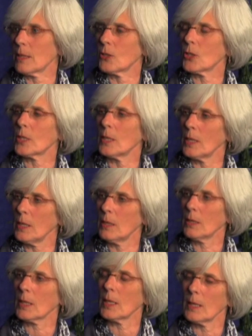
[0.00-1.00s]
just need
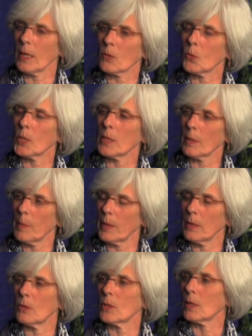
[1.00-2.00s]
to connect with
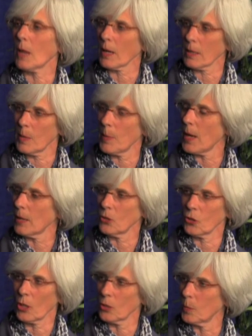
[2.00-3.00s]
somebody who's not going to pass
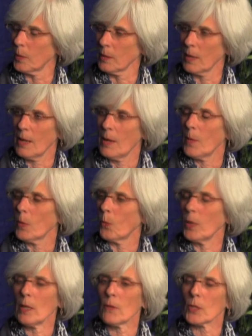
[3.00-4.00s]
judgment.
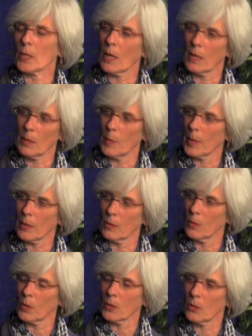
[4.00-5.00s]
We never tell a
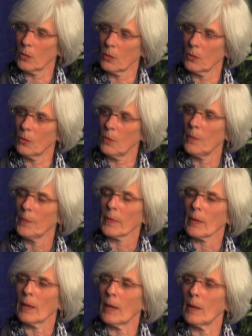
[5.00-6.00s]
parent what to do.
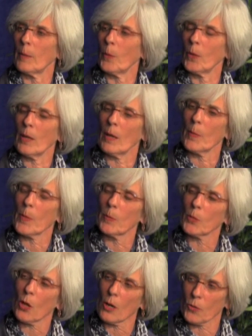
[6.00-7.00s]
Um, we help
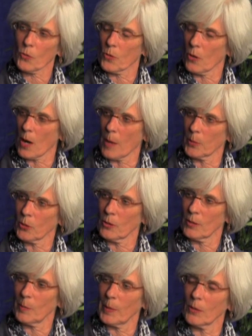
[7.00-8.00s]
them talk through their
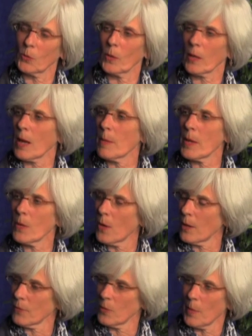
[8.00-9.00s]
options because what I may
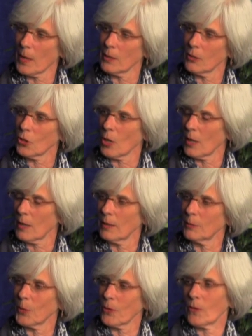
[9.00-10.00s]
want for my
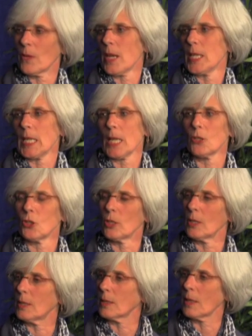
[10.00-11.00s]
child with
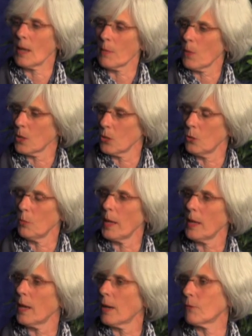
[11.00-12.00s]
ADHD is not what you
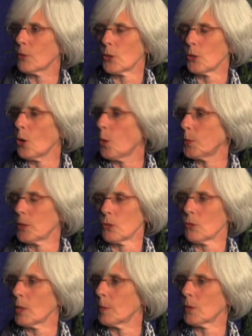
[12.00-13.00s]
may have for mm -hmm. your mm-hmm. hopes and
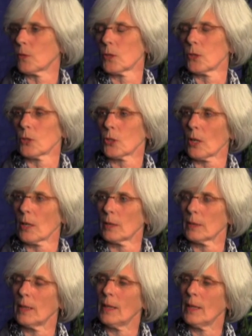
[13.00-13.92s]
dreams for your child.